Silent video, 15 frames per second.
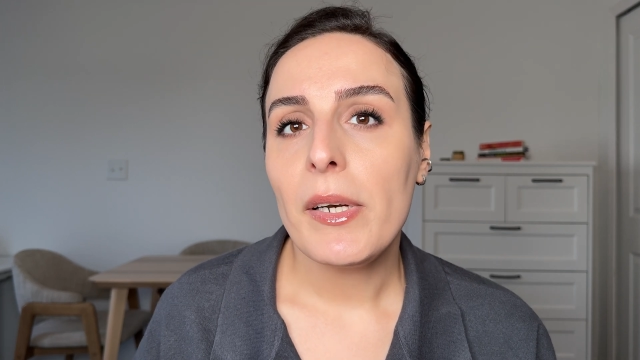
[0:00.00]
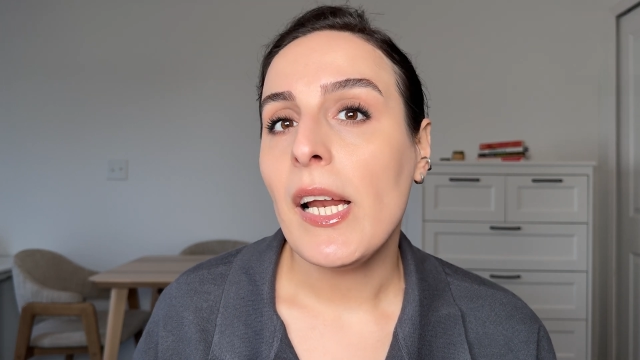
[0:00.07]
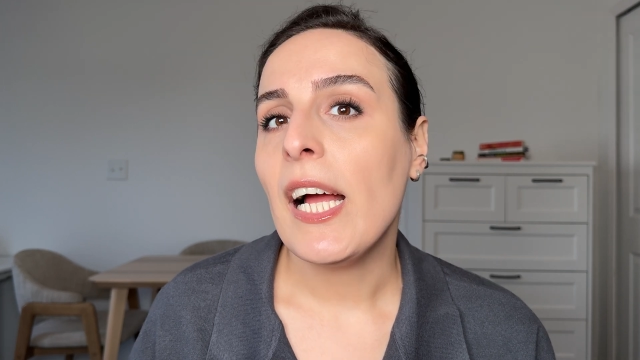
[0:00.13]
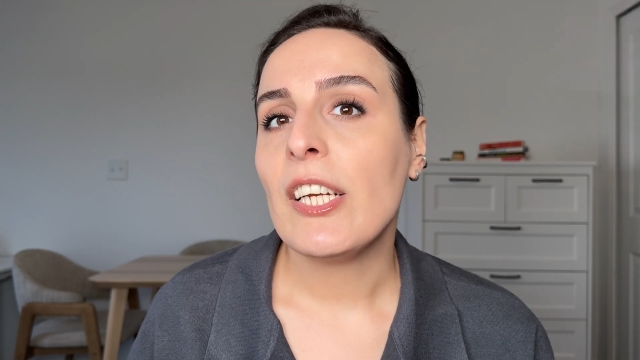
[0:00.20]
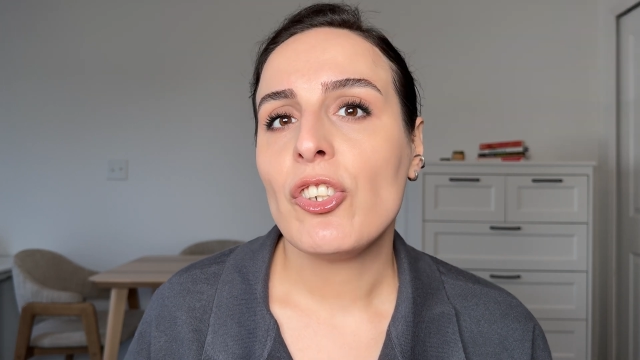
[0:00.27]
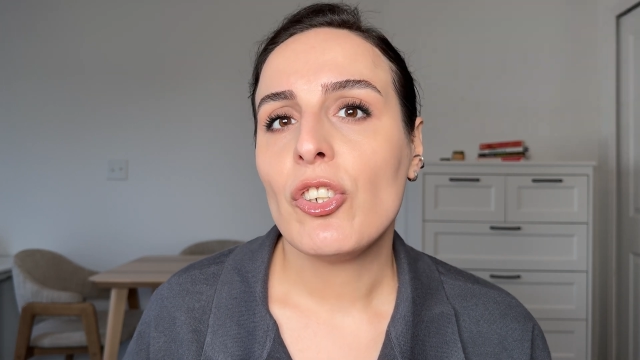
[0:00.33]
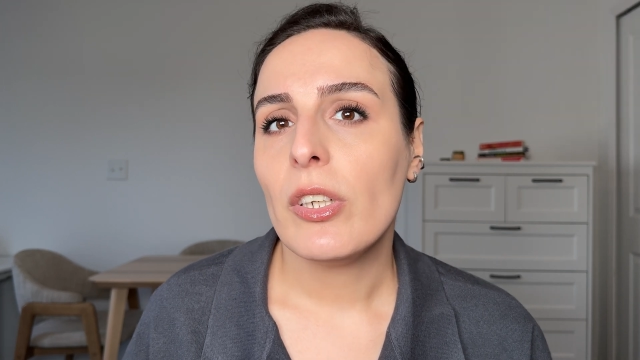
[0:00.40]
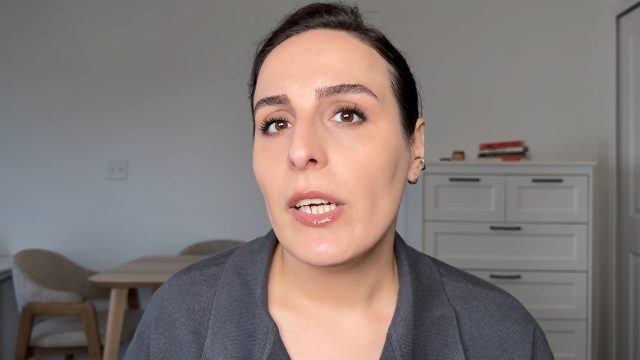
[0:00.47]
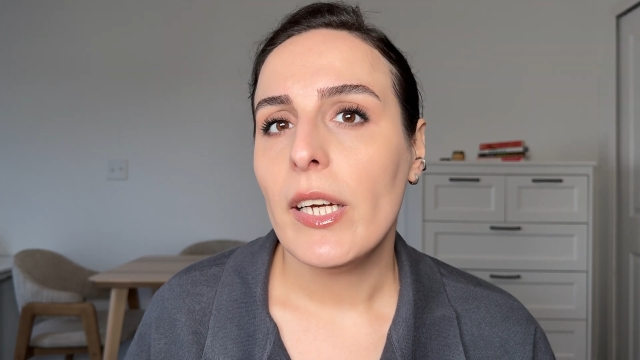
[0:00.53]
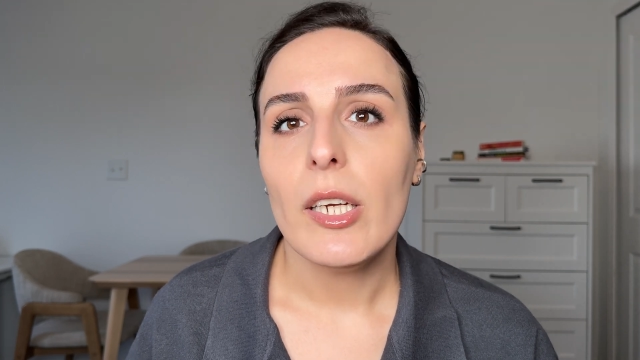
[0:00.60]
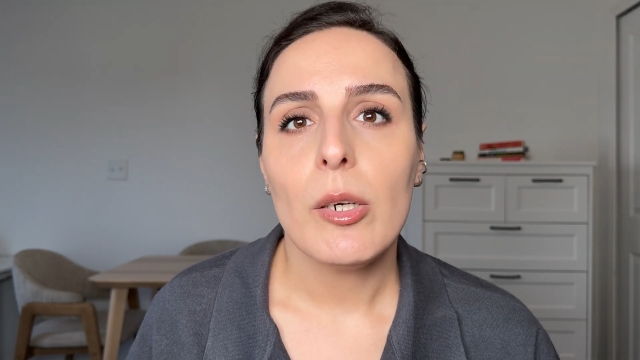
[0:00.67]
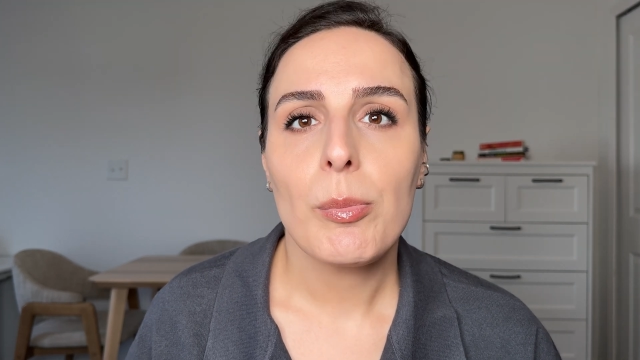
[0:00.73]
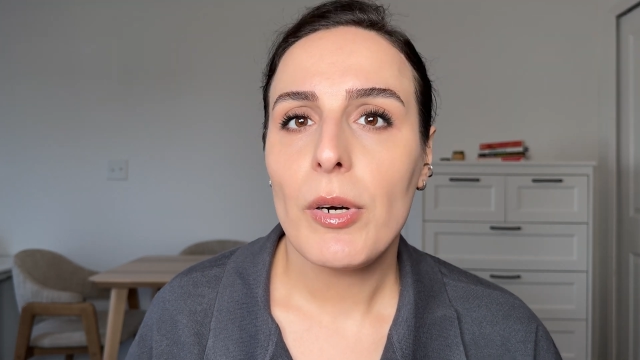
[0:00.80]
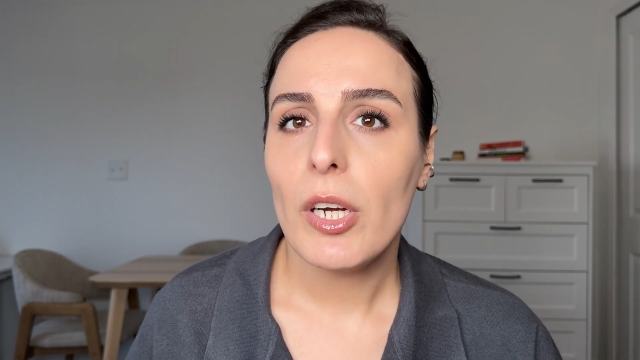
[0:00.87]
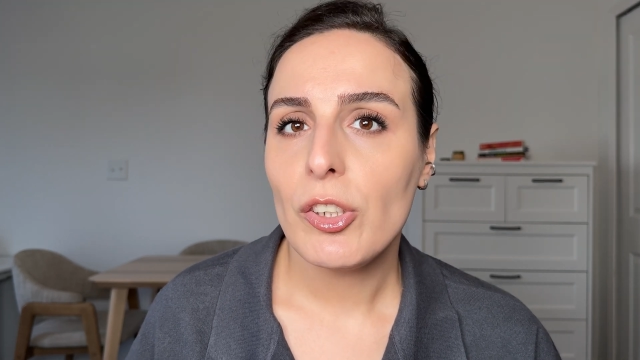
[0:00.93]
natural
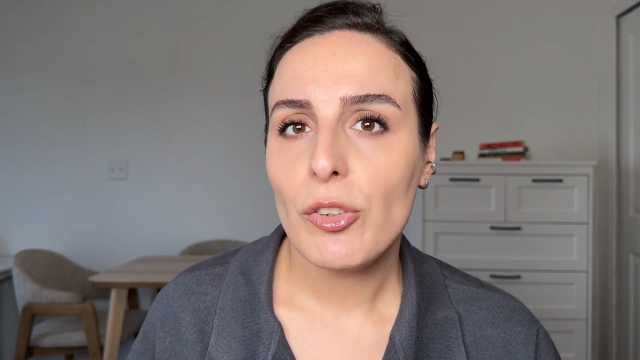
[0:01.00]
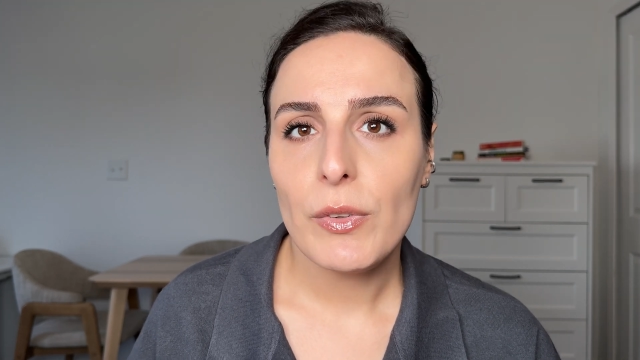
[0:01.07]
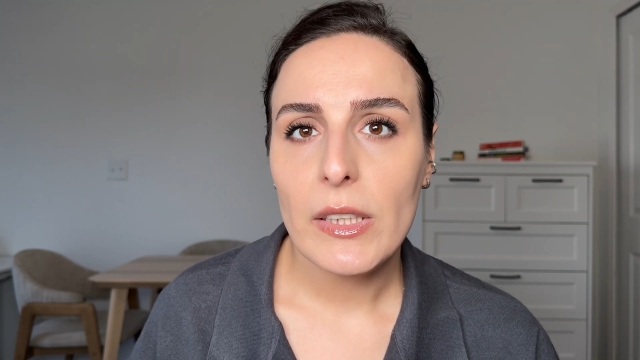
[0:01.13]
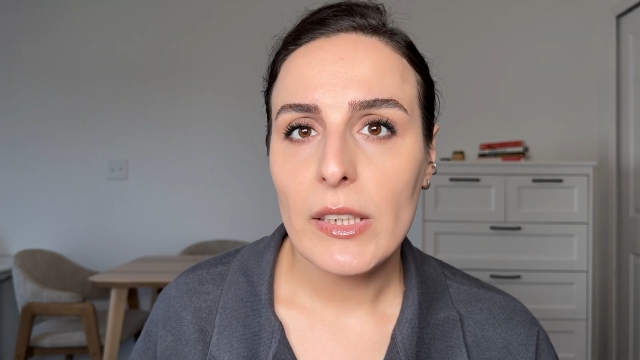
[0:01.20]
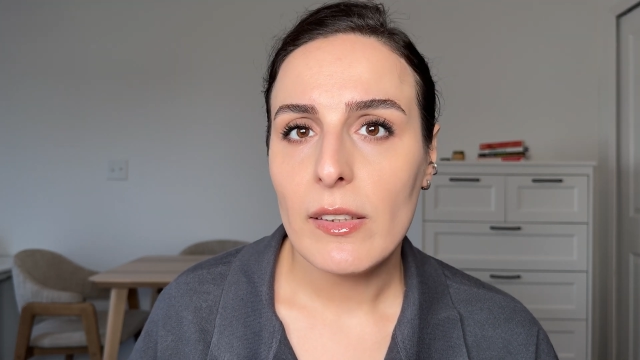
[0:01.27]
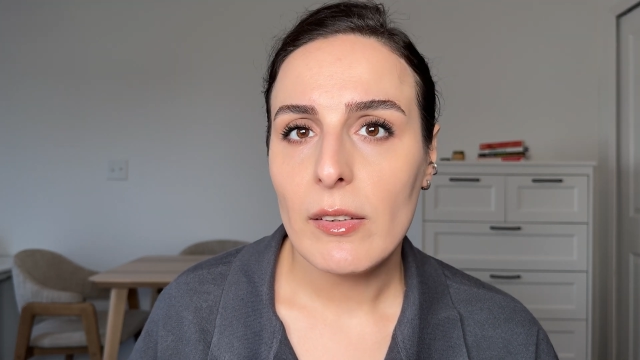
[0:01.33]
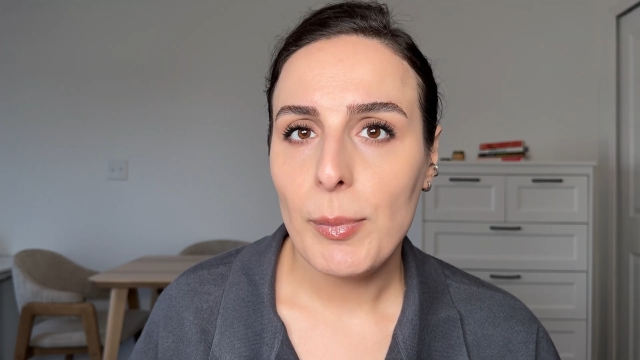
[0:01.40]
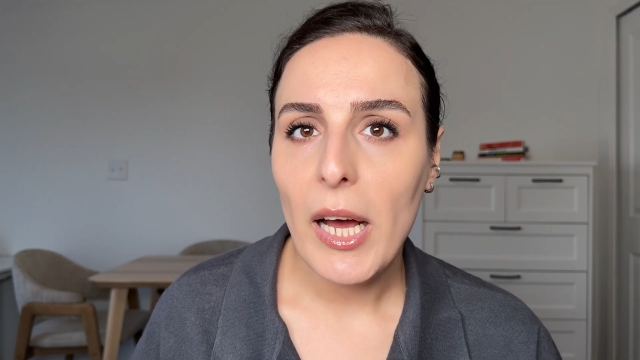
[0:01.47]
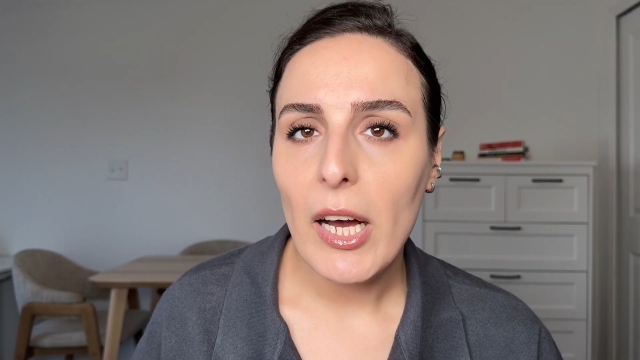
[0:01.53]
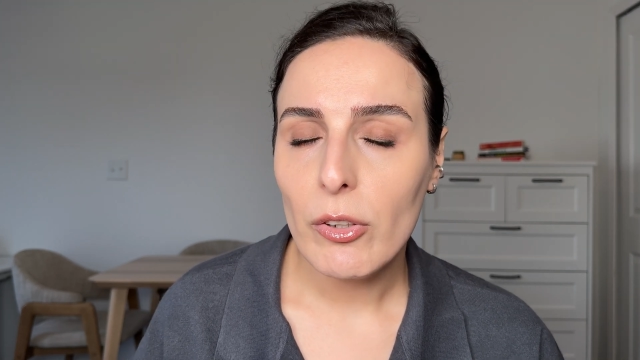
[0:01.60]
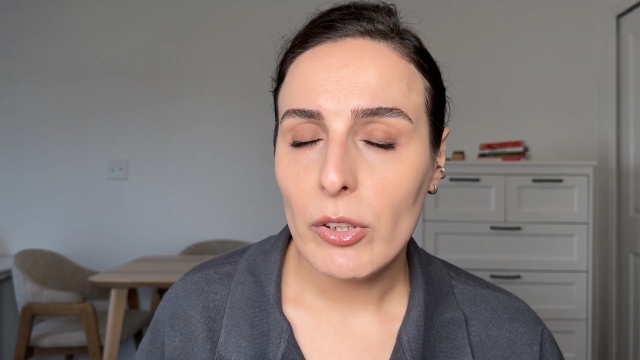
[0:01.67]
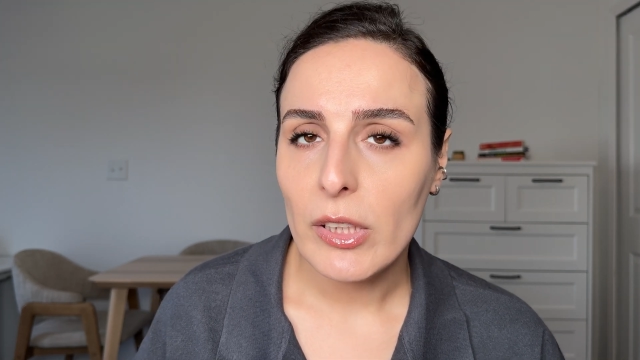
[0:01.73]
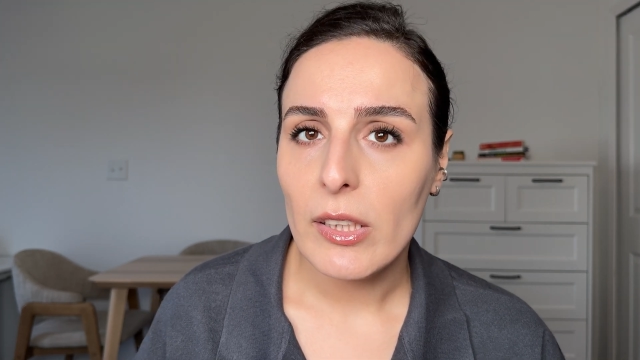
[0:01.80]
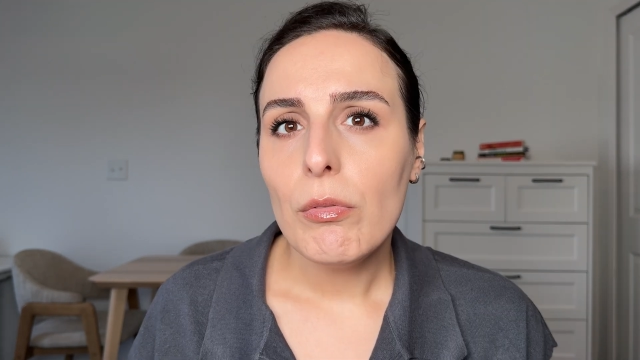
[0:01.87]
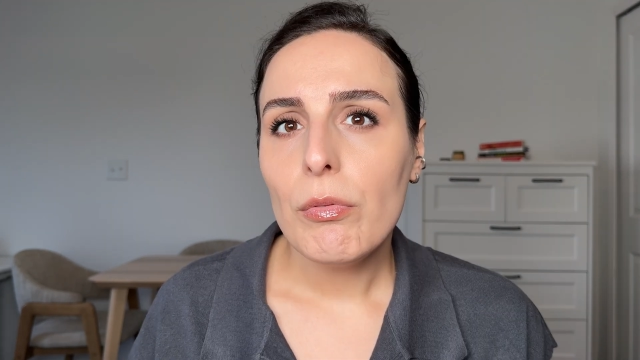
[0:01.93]
hair brush with this
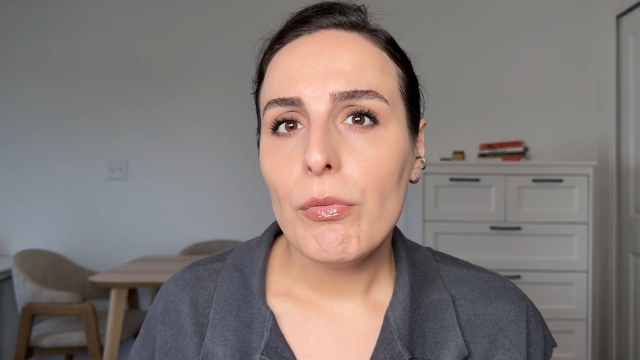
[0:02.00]
powder.